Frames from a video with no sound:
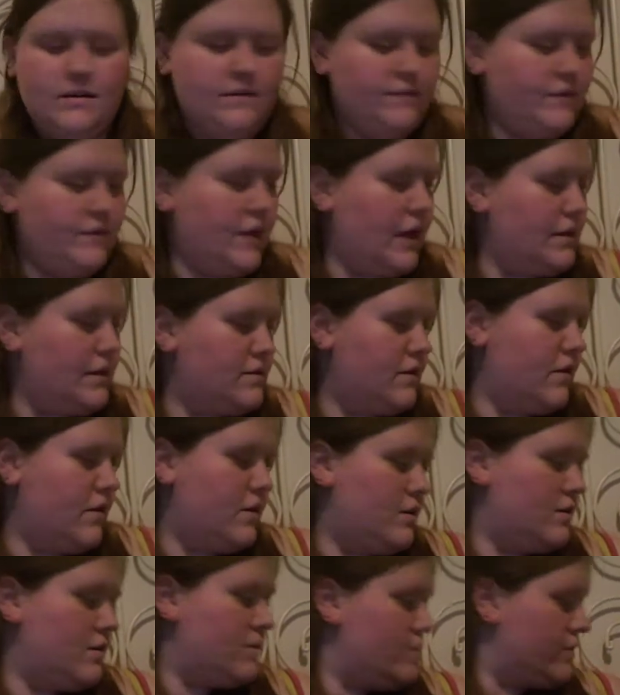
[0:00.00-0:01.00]
that's
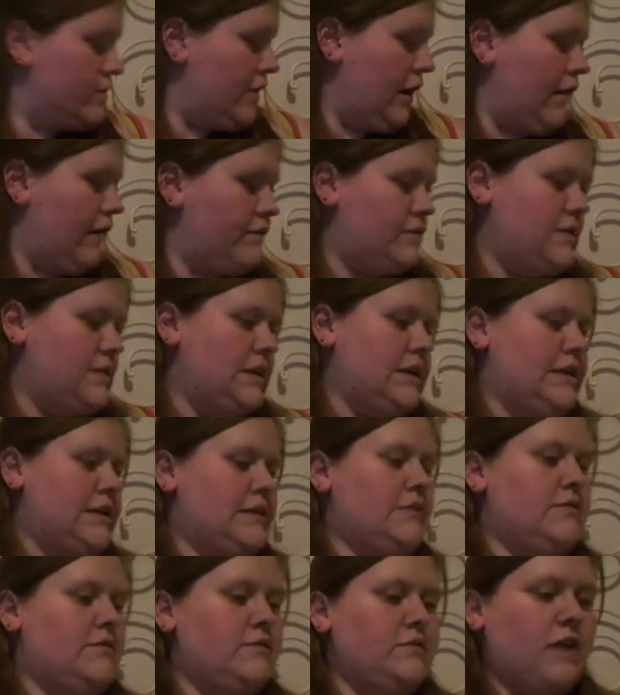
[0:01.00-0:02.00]
all the crafting
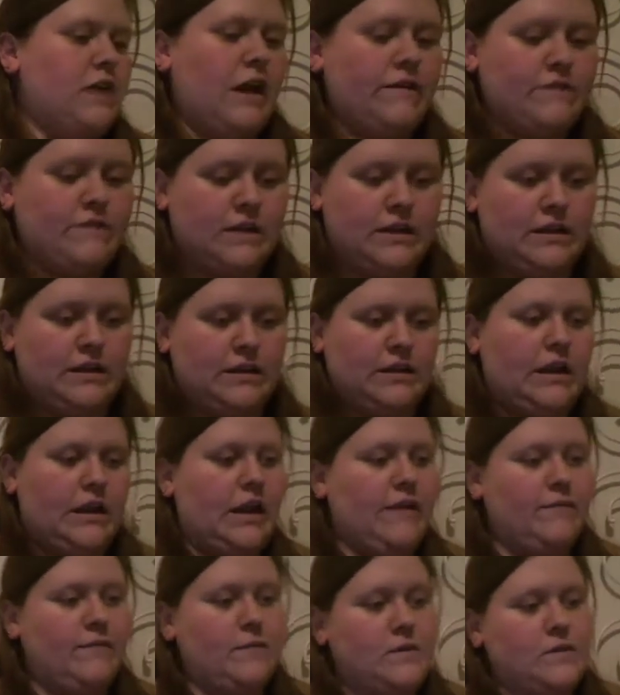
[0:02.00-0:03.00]
that
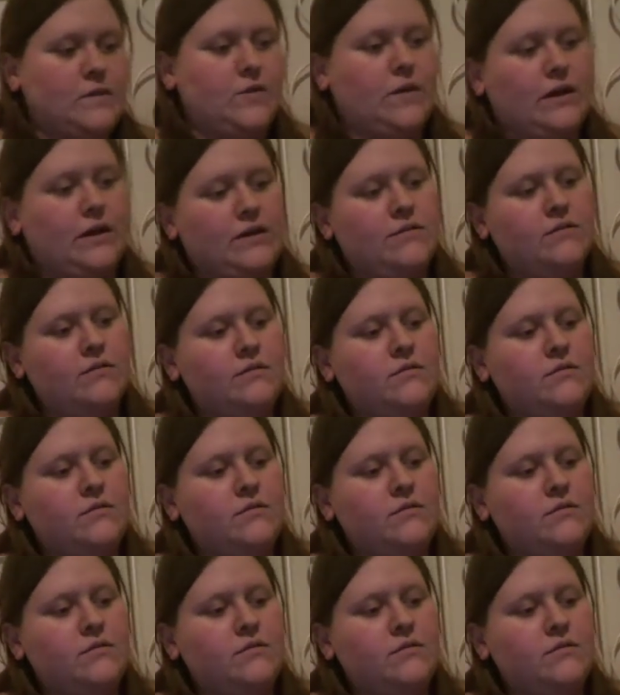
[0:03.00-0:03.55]
I've been doing.